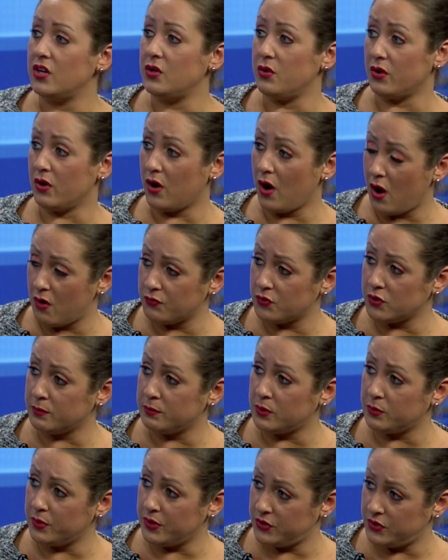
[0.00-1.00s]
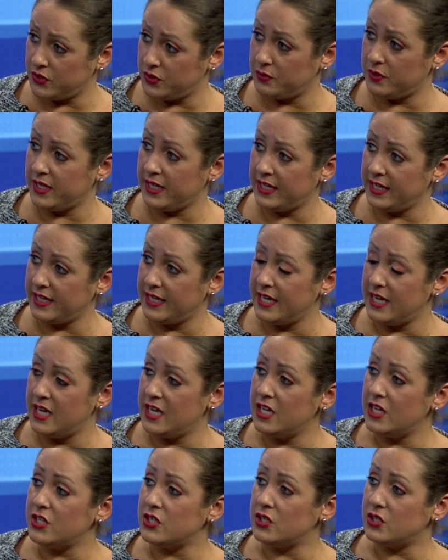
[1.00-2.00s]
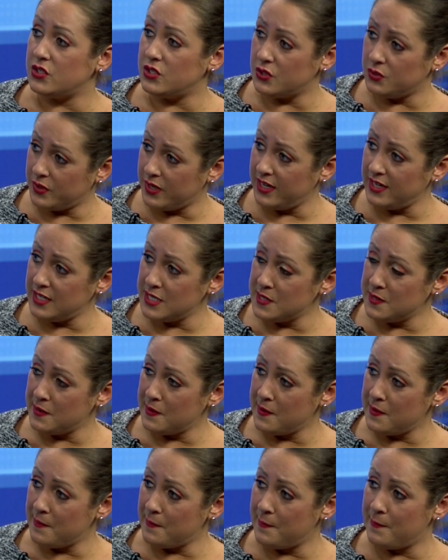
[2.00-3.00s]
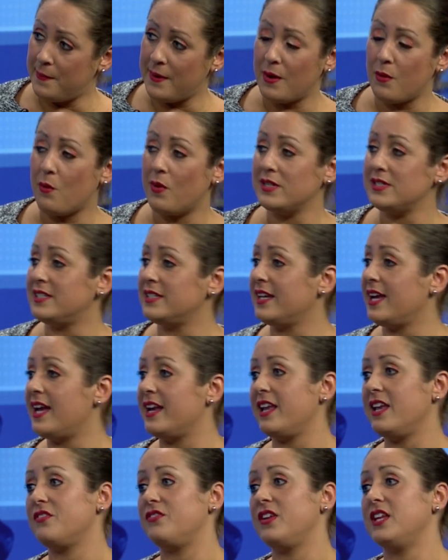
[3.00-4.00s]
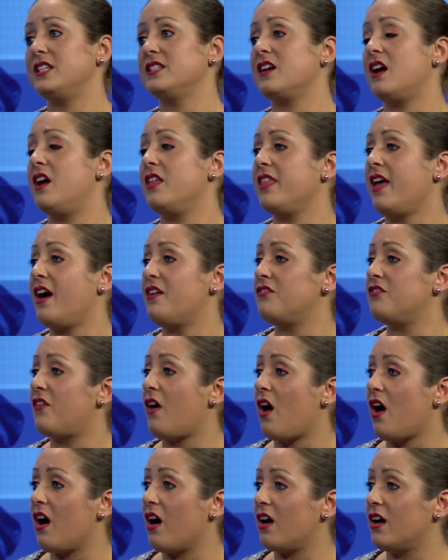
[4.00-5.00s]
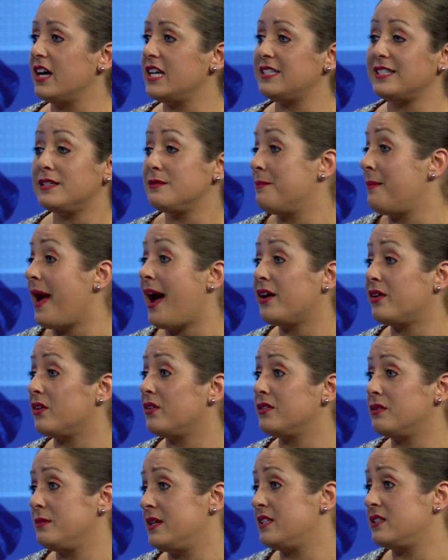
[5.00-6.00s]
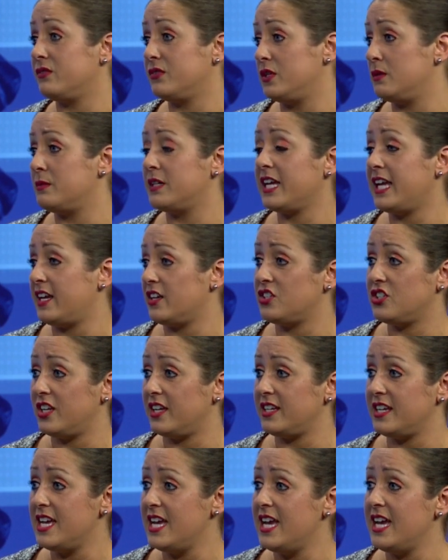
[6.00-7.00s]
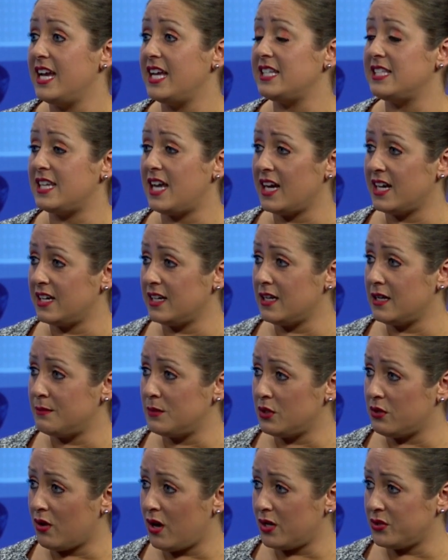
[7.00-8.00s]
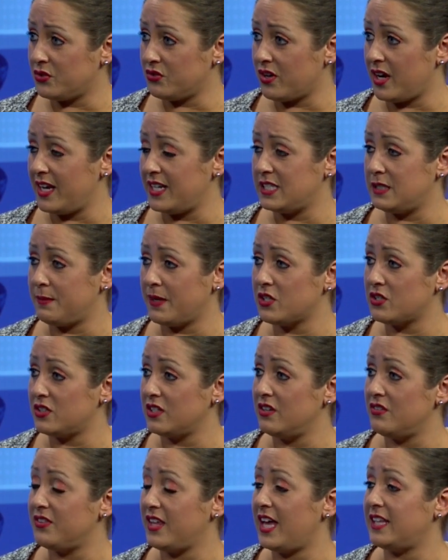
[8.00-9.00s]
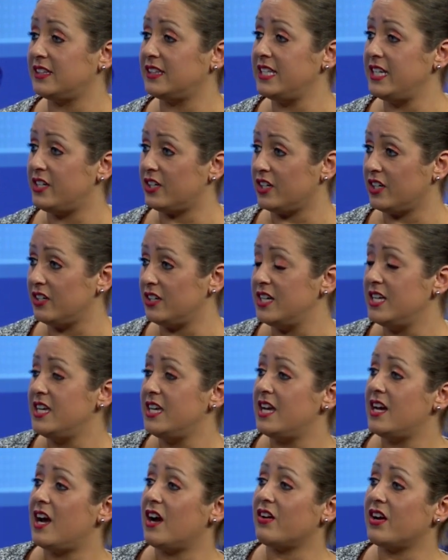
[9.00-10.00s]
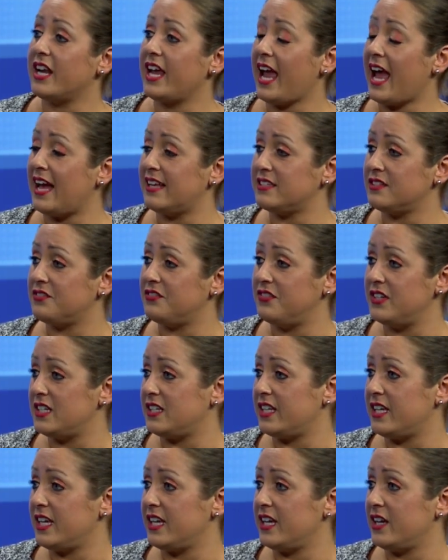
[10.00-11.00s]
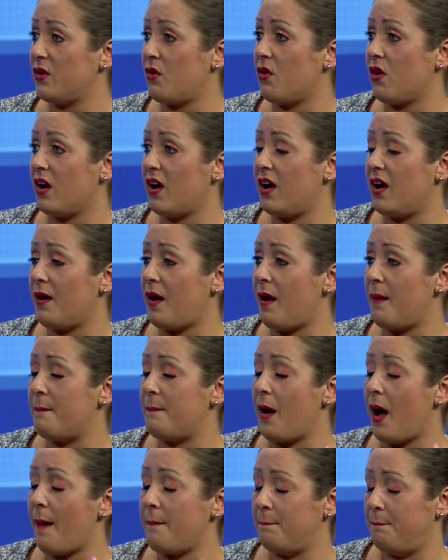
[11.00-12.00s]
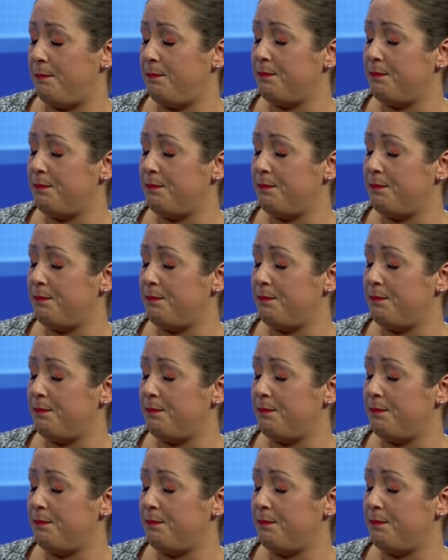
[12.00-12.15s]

you're comfortable with doing, do it. But once again, if it's gone that far, it doesn't matter the means of communication. It's not going to come across right, especially if that leader already has a feeling or a, a, a